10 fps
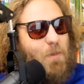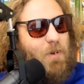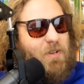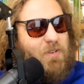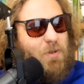
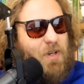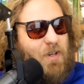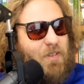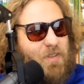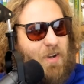but due
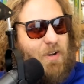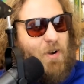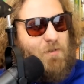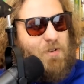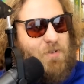to the
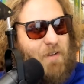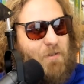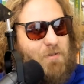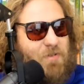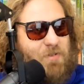COVID
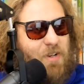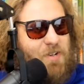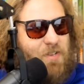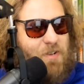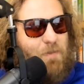travel
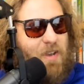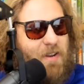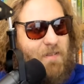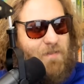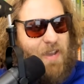restrictions, they're playing
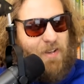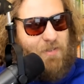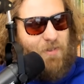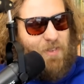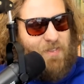it in Vegas
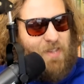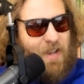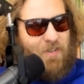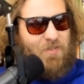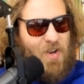for the
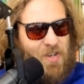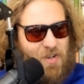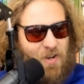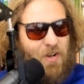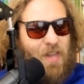second straight year.